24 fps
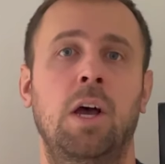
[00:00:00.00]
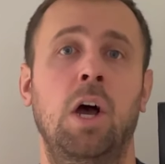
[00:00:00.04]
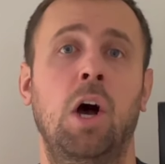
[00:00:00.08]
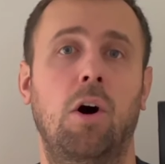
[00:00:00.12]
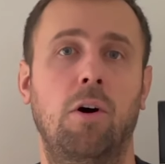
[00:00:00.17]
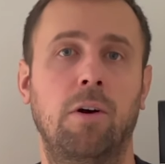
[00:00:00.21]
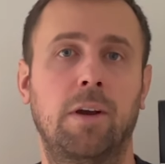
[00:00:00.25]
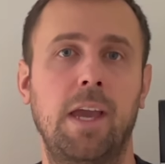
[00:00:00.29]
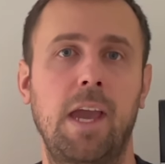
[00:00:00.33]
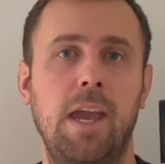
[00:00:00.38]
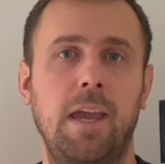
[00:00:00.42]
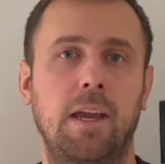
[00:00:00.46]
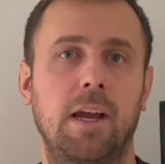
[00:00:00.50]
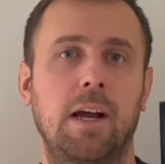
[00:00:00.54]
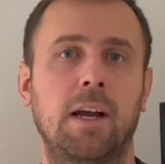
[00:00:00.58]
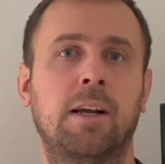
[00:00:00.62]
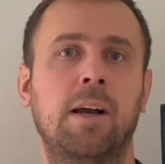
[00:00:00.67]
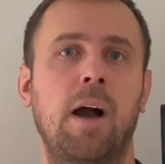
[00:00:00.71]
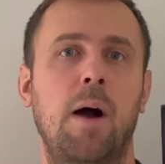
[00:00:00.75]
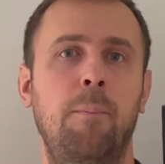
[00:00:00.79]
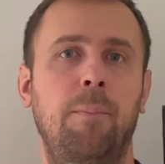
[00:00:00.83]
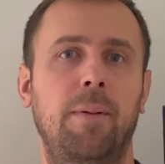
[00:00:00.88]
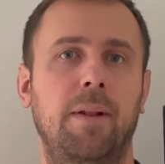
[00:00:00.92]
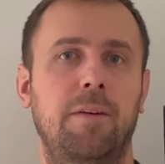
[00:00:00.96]
Okay, a
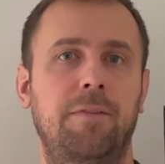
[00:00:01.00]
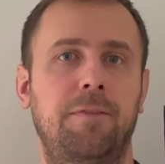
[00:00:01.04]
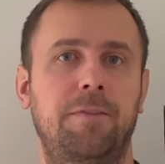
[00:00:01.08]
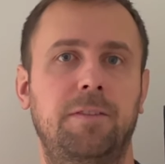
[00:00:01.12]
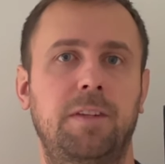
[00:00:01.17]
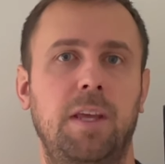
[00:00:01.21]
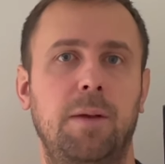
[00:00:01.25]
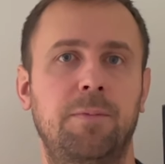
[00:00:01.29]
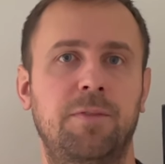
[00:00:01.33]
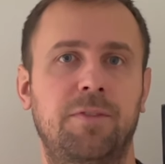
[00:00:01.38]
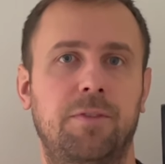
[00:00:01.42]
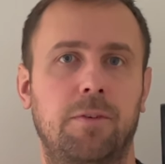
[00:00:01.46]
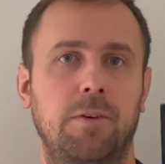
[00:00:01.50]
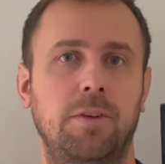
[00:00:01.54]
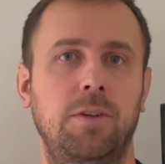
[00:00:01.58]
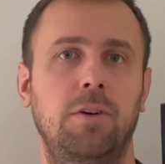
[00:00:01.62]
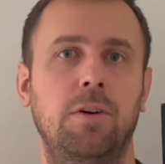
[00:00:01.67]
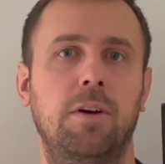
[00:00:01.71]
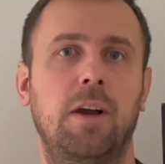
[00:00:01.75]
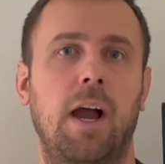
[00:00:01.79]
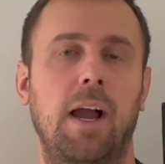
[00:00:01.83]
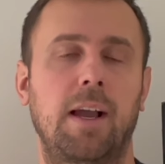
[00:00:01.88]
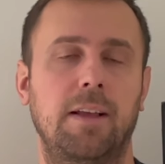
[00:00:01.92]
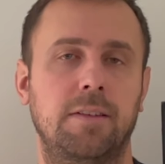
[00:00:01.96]
couple of tips for
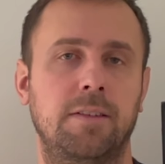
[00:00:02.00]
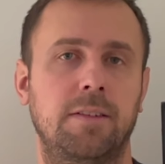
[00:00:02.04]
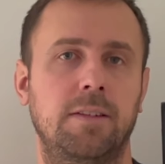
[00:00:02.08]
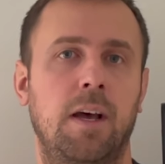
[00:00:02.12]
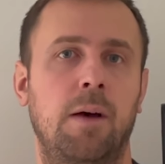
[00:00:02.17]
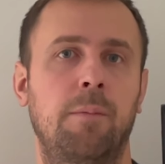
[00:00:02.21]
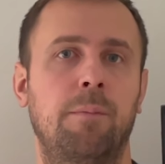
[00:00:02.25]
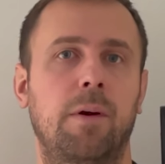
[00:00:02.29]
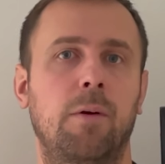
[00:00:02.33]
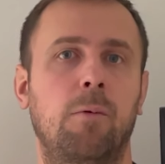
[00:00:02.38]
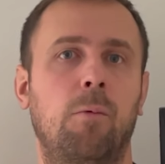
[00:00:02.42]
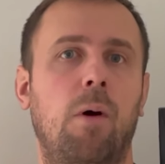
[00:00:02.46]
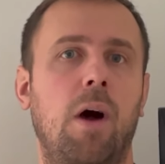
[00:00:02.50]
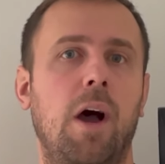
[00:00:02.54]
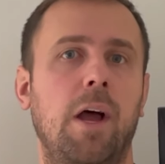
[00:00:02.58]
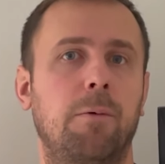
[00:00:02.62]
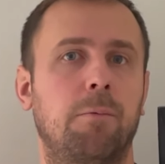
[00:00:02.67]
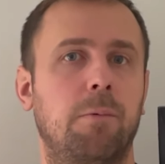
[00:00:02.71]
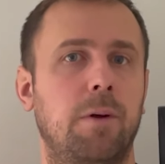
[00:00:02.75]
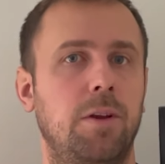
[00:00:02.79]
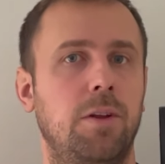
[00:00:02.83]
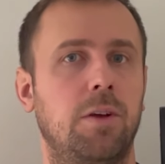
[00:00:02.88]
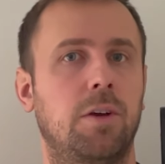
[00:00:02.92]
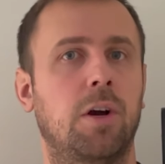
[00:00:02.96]
you guys. Number
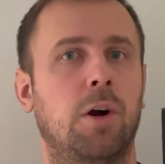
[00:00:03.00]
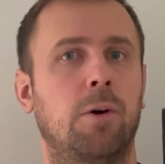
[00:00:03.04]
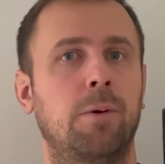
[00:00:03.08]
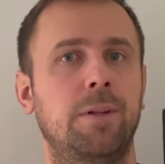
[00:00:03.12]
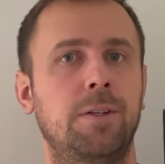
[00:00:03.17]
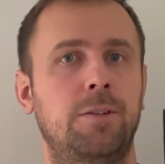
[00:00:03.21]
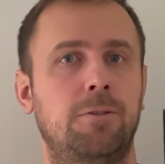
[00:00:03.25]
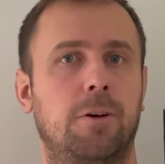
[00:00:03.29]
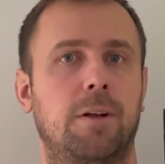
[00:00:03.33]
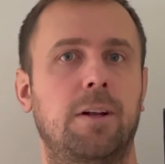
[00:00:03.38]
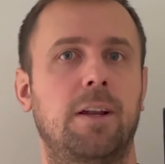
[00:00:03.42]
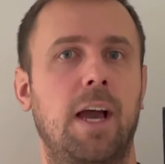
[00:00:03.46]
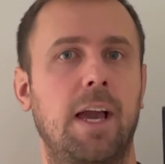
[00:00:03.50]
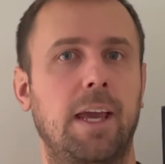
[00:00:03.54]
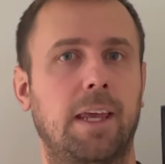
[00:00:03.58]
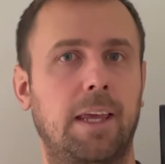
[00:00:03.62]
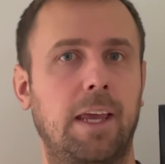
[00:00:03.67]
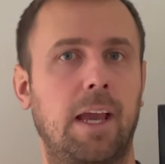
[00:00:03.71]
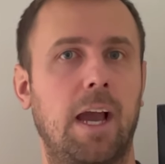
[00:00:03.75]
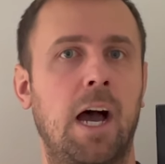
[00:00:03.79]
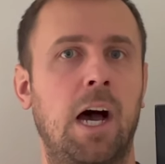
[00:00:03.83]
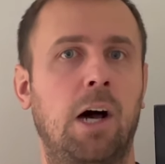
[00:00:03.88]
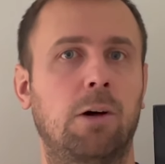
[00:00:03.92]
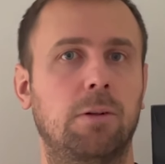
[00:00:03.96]
one, when you go into a
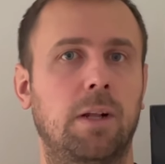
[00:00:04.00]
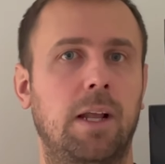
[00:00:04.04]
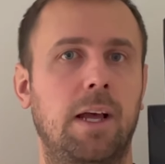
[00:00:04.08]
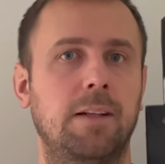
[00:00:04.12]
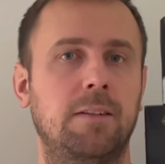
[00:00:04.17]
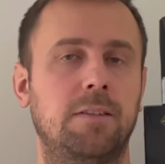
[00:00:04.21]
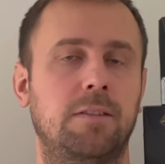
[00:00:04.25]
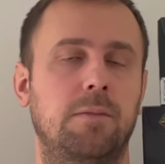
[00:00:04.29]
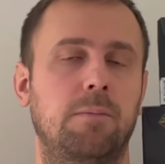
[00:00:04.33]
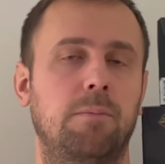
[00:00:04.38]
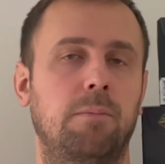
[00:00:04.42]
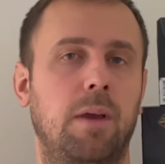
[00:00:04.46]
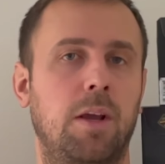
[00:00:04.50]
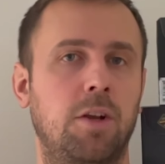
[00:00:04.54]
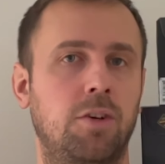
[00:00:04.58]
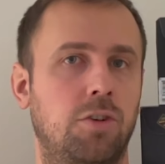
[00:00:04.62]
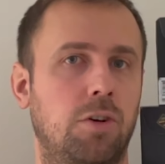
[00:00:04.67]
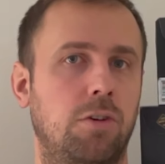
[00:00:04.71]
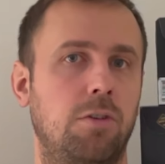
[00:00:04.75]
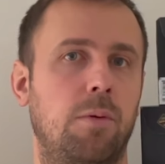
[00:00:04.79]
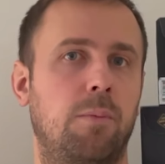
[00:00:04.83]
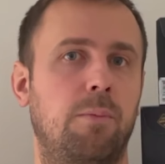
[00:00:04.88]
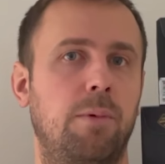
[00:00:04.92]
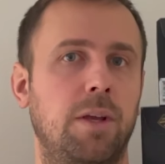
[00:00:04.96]
Nike outlet, make
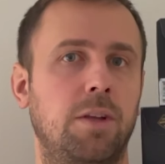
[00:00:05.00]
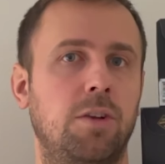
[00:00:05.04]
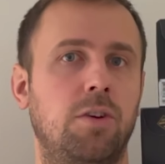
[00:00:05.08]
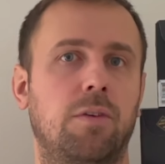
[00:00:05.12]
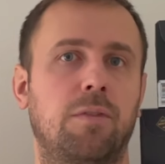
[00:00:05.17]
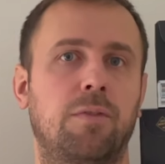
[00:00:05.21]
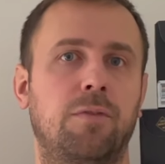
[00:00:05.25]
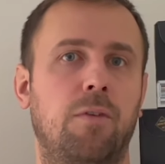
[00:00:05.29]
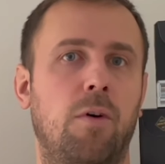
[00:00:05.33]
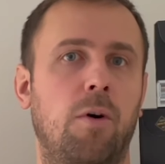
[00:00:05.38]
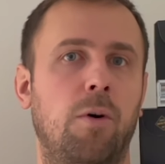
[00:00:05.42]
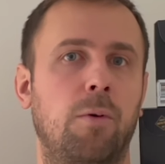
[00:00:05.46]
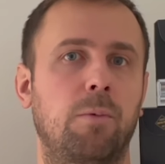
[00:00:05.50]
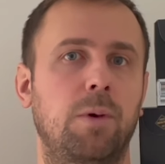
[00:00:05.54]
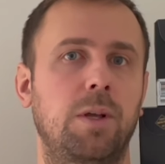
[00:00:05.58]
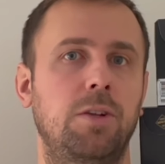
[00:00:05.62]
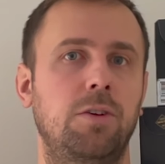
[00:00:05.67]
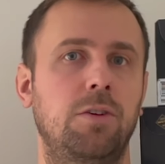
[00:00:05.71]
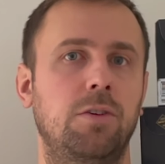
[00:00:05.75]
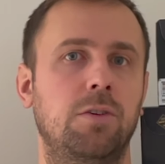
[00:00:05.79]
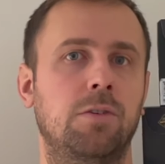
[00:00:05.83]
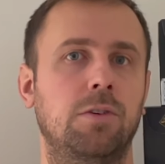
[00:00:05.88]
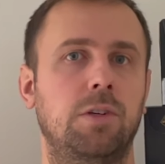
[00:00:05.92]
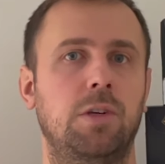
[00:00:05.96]
sure you bring your phone with
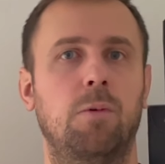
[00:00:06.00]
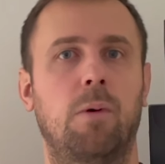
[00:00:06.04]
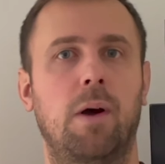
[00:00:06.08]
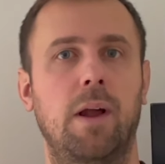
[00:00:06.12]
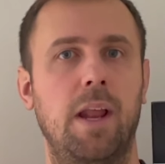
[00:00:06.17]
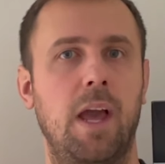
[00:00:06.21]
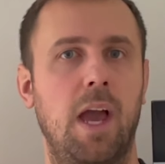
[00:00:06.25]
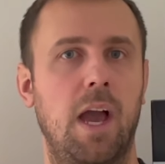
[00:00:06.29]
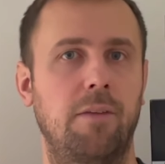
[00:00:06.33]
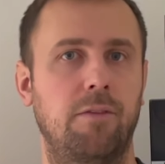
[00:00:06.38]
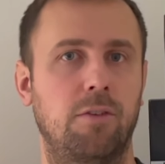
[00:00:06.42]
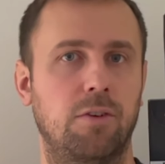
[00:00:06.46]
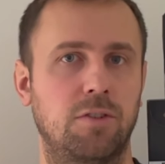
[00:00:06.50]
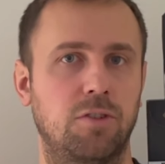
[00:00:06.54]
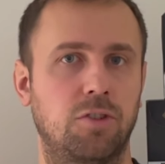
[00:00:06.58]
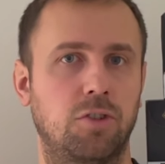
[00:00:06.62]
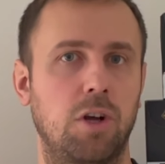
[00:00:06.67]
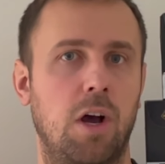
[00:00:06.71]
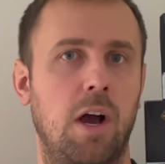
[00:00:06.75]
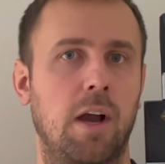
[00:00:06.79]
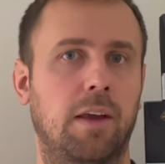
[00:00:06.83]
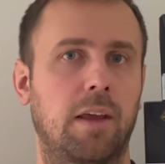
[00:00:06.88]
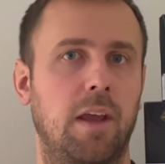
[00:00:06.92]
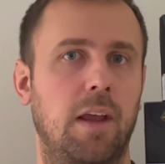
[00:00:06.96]
you. You wanna have your
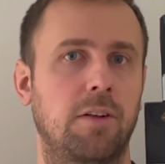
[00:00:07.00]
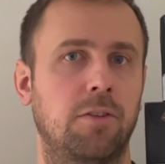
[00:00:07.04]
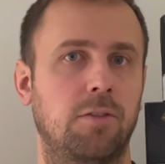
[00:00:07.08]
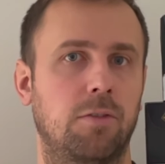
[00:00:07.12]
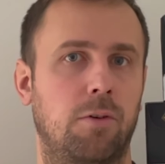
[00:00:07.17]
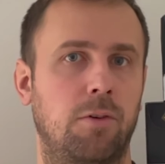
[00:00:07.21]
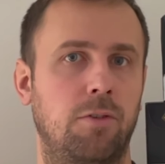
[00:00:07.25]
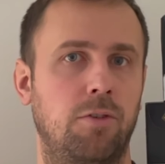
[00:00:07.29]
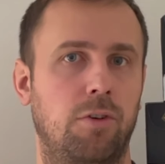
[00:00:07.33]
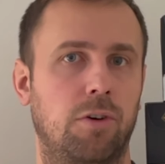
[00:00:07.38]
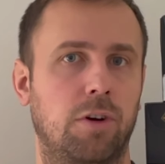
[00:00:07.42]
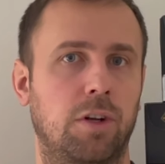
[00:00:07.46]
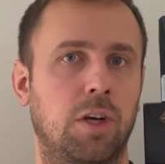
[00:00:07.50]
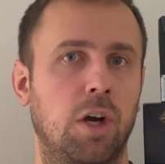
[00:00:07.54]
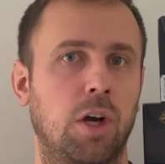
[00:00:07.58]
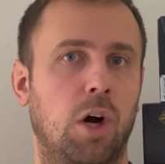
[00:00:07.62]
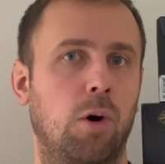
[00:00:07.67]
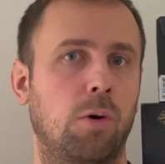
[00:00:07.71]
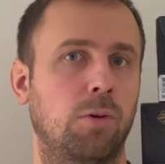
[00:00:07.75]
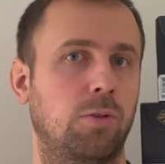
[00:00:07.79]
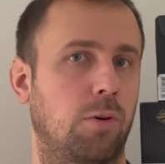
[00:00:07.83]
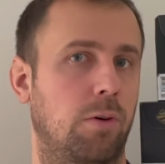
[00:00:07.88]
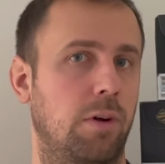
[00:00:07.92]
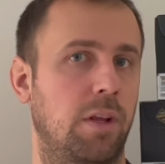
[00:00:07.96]
StockX or your
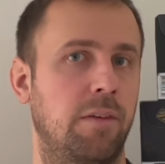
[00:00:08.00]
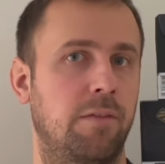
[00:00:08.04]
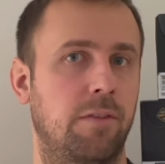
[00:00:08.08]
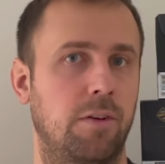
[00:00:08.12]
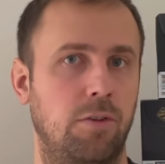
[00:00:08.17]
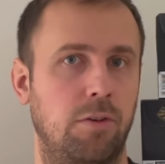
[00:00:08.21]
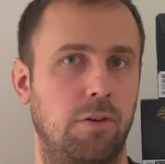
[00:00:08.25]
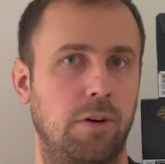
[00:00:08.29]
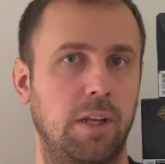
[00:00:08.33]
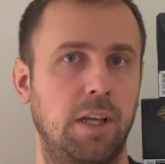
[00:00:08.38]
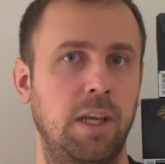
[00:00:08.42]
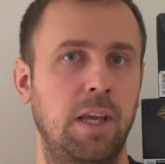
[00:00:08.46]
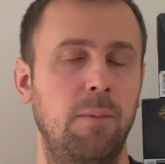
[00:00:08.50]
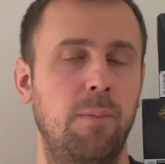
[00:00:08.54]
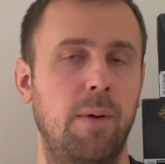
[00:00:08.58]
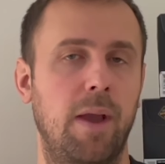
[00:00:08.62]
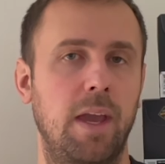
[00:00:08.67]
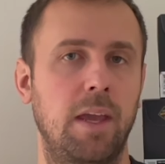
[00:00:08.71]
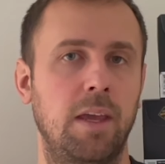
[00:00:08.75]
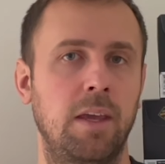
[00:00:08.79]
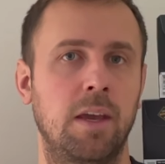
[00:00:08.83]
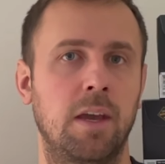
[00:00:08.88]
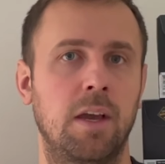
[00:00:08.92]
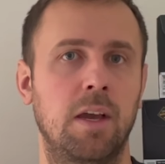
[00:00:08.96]
GOAT or even your
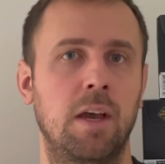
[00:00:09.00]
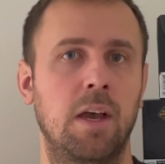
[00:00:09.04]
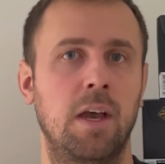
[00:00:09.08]
eBay.